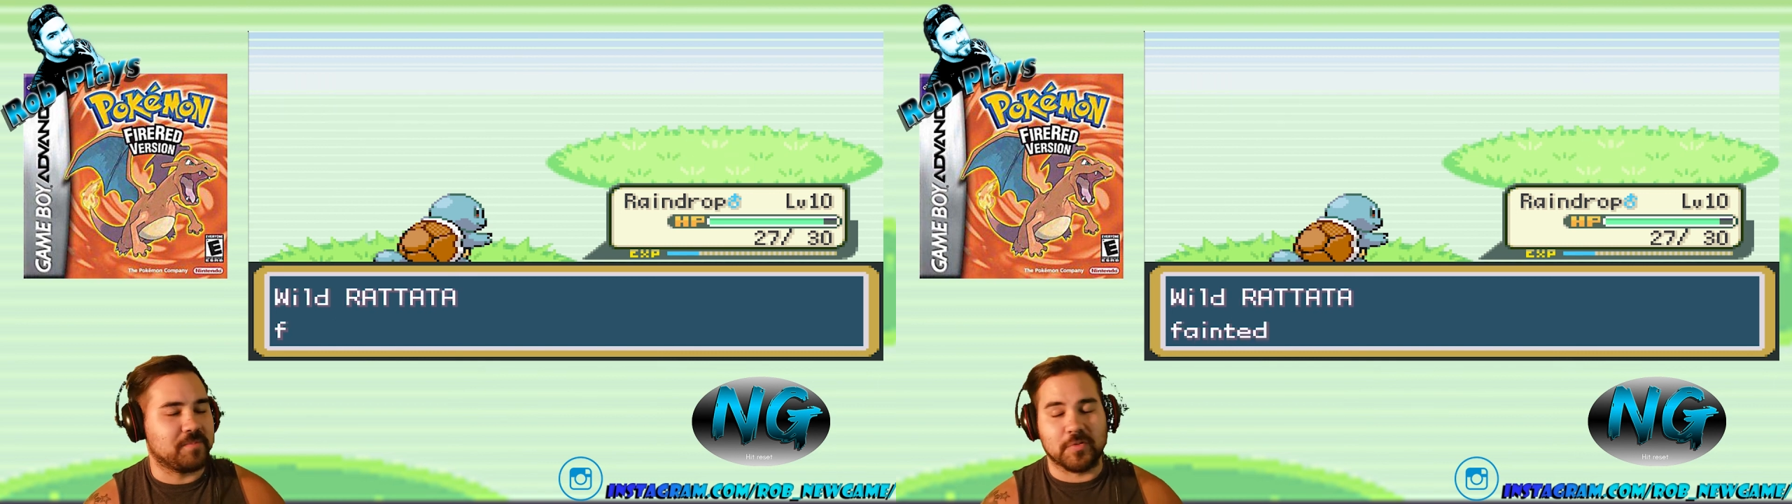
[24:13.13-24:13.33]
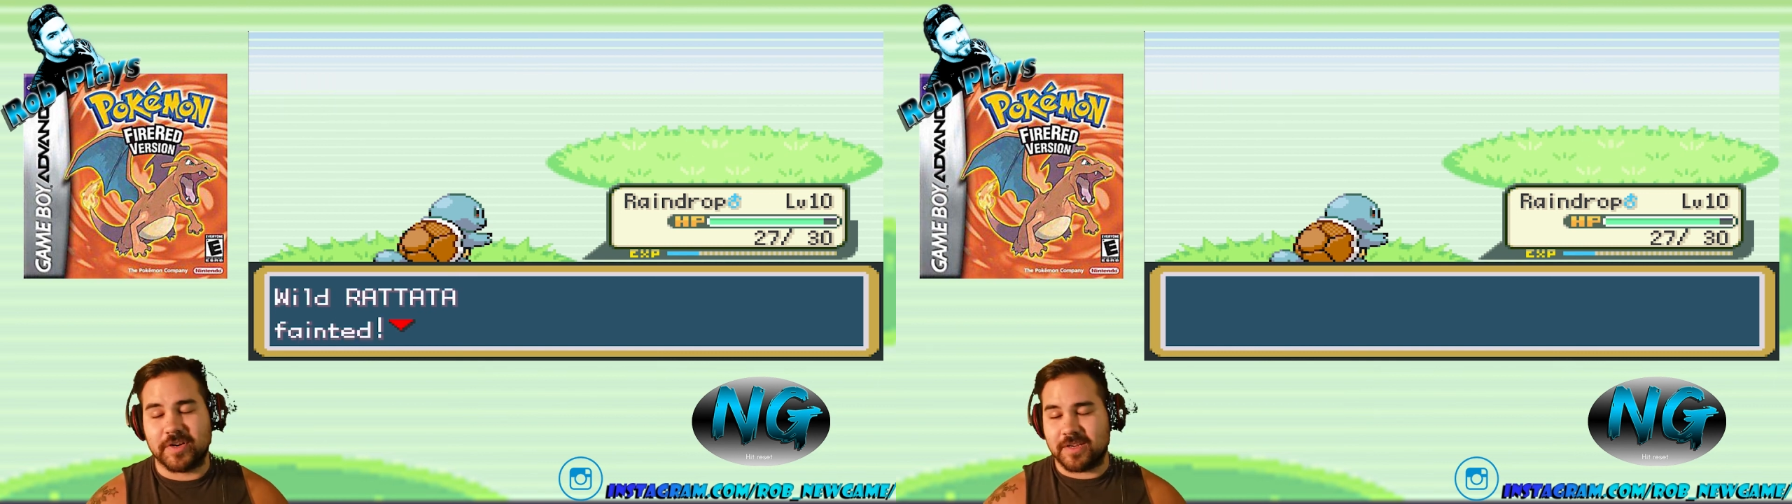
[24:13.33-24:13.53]

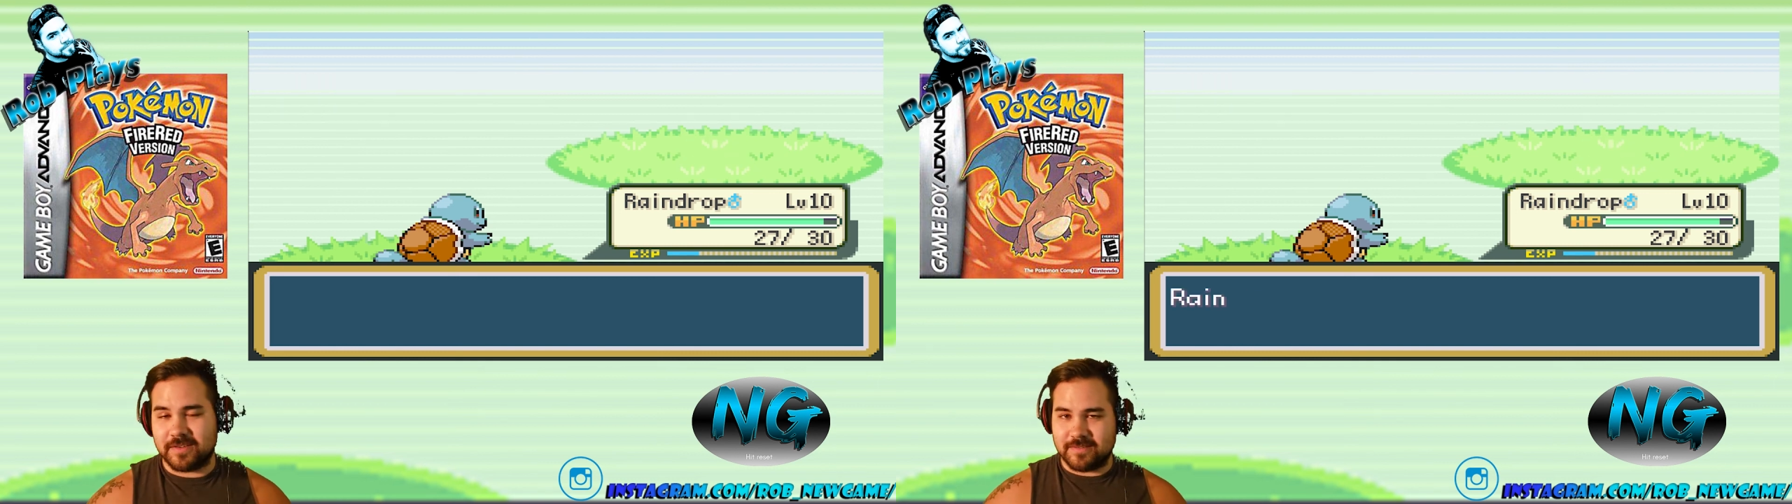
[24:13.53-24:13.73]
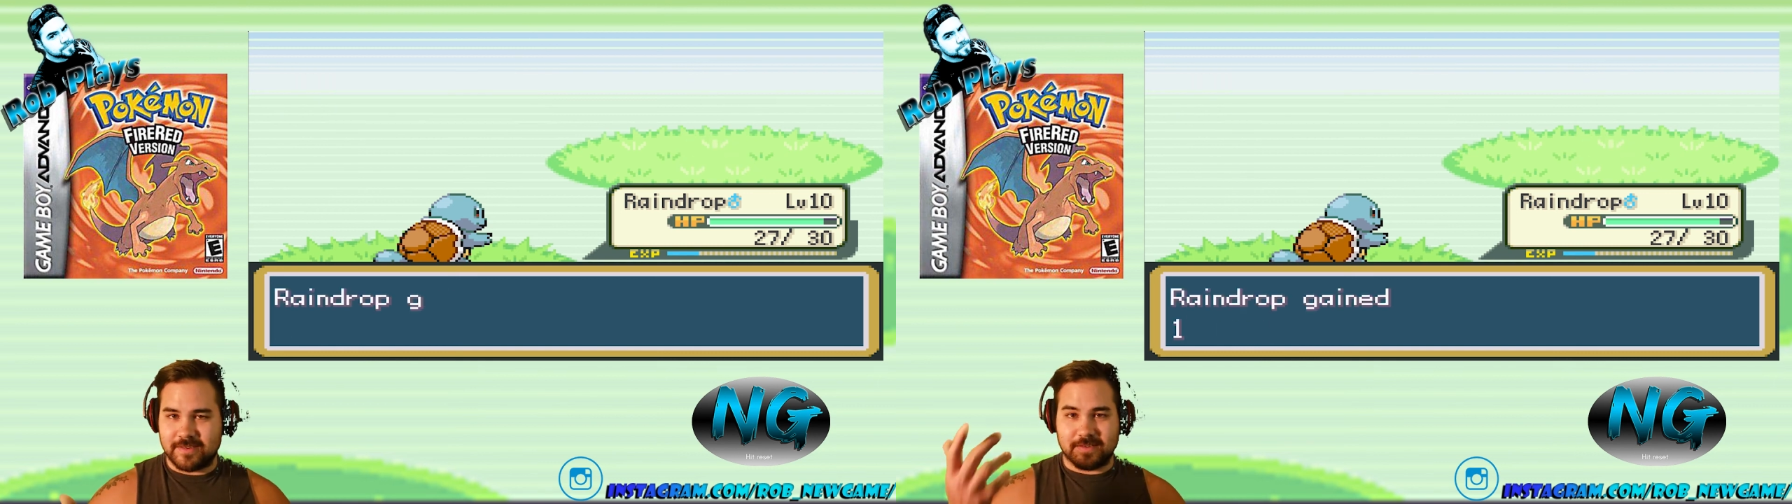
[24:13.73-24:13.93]

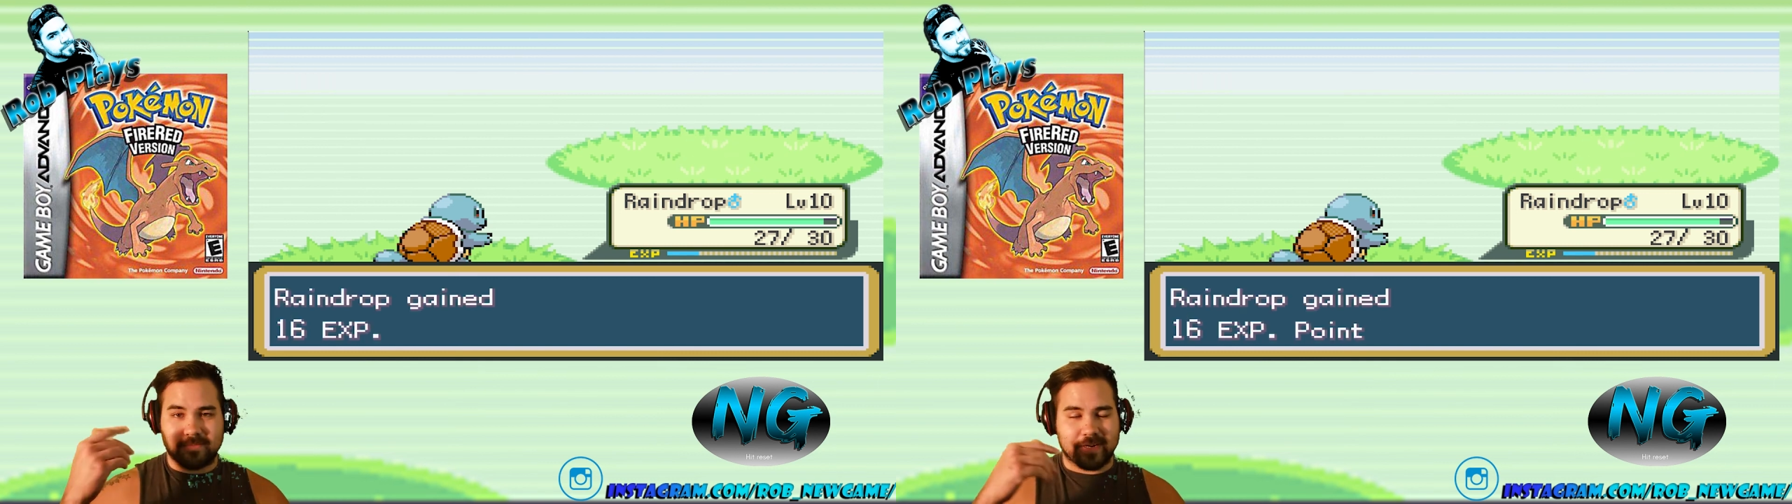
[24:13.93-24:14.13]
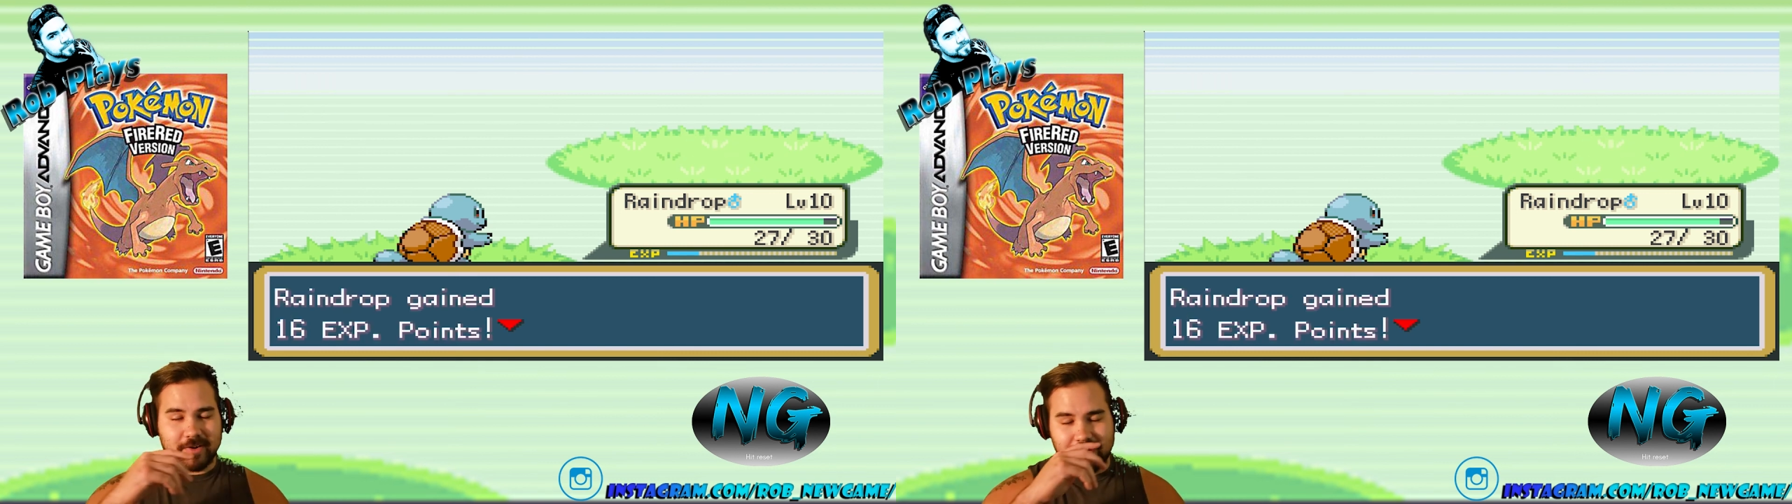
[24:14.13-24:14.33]
joining uh,
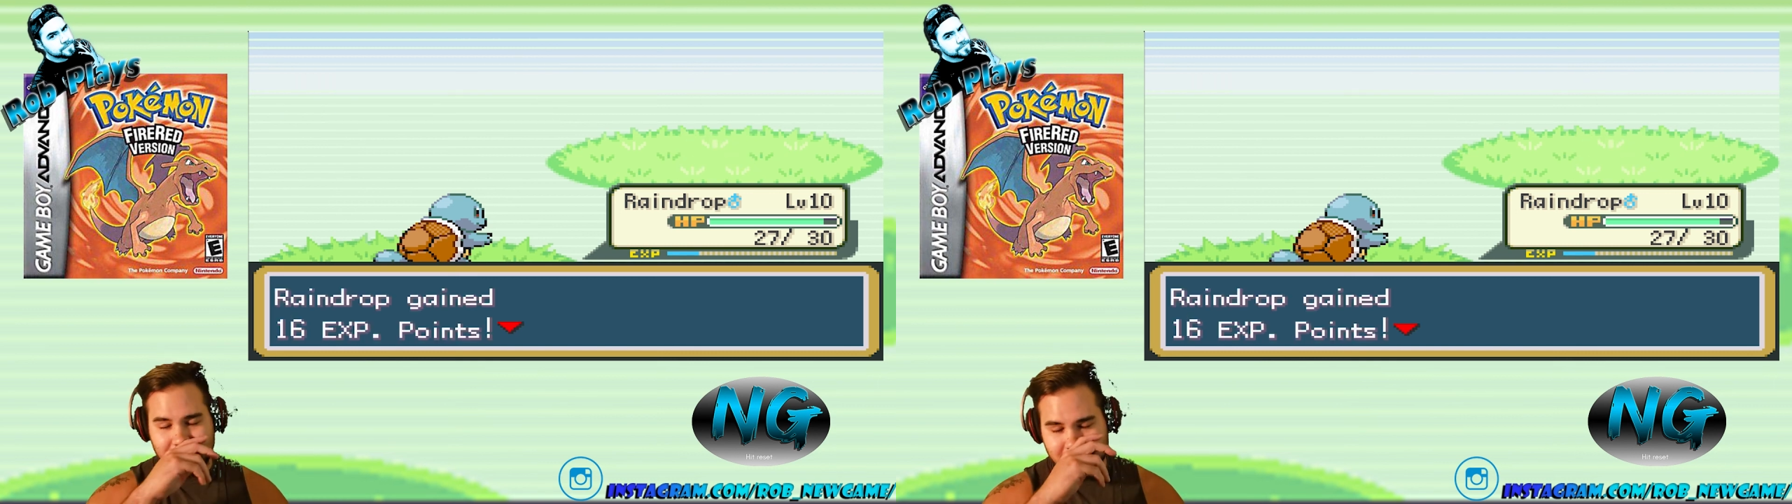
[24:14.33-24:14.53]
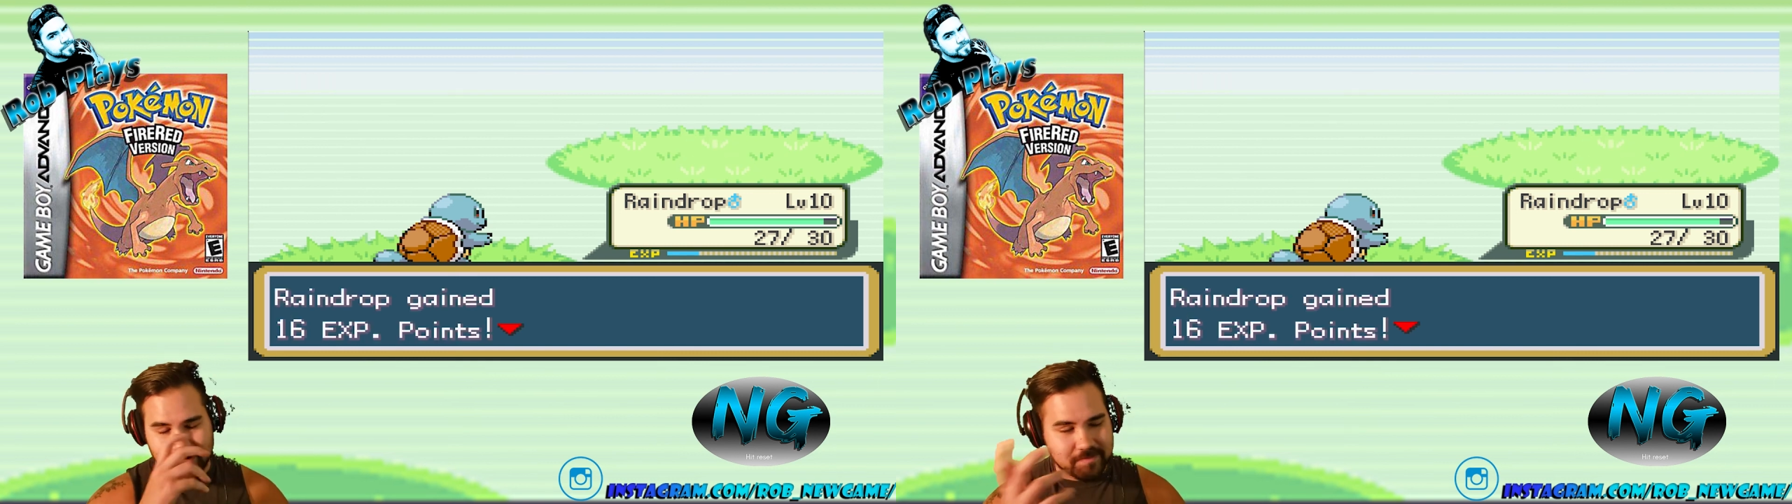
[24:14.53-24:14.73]

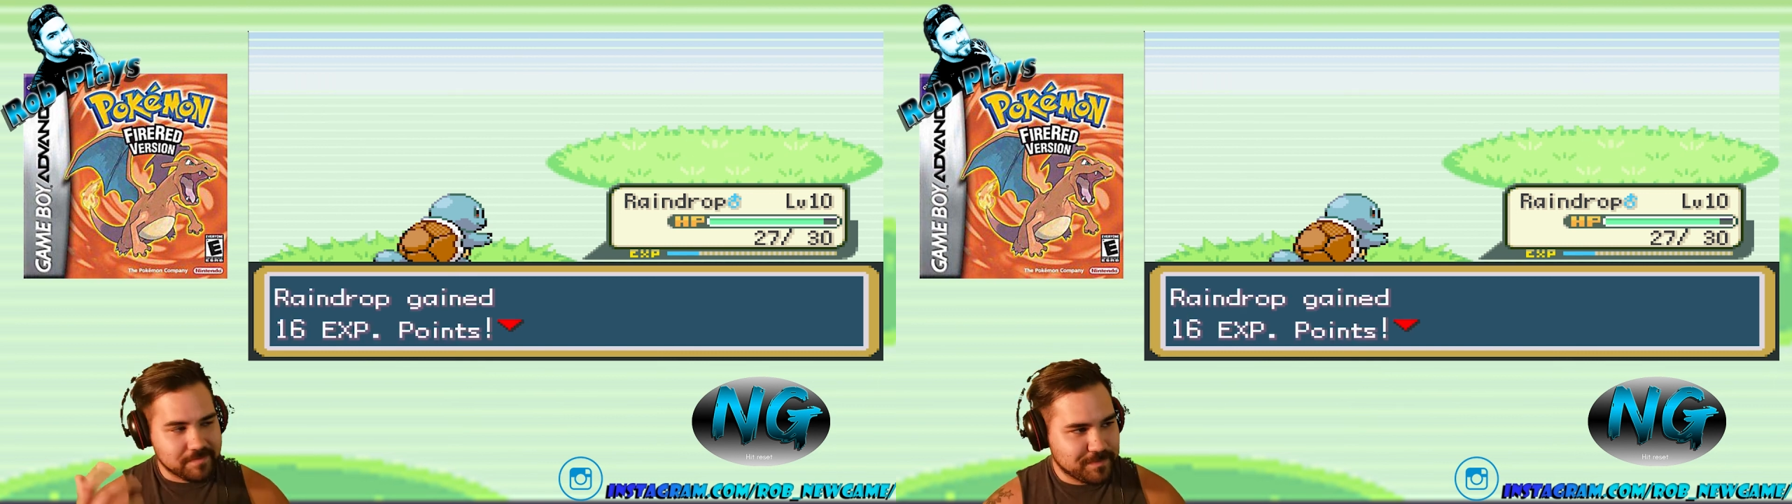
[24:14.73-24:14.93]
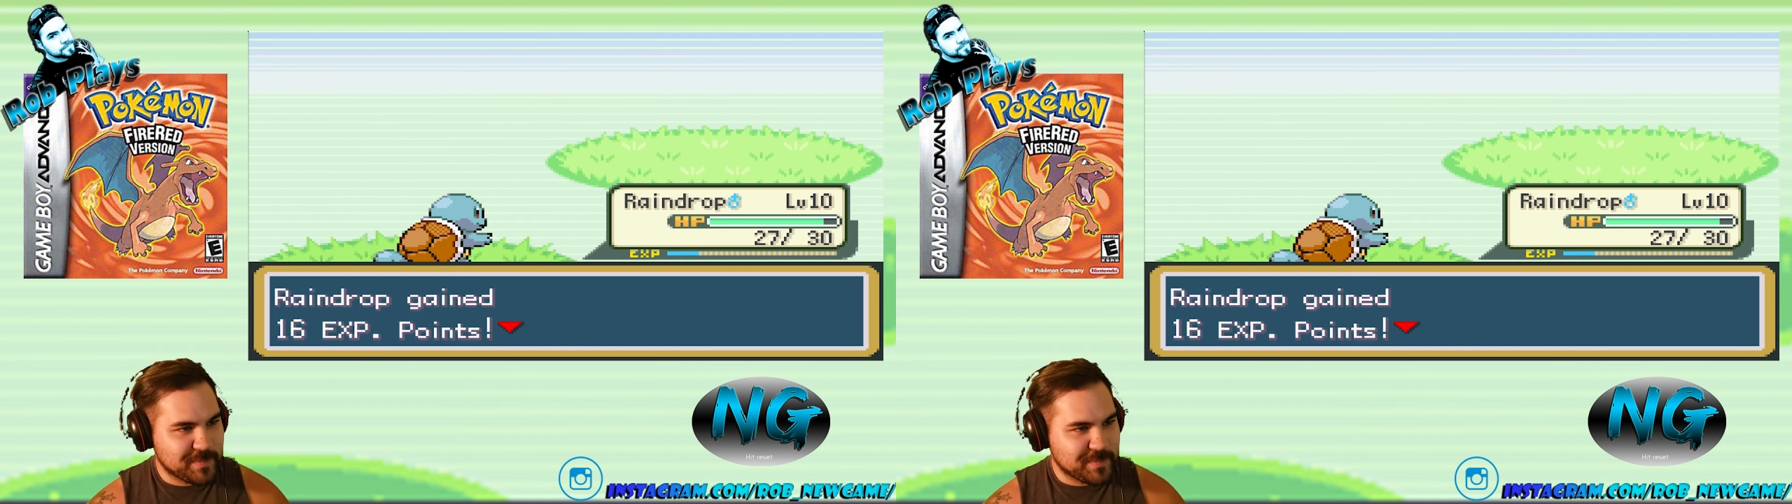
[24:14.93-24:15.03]
Minecraft Realm,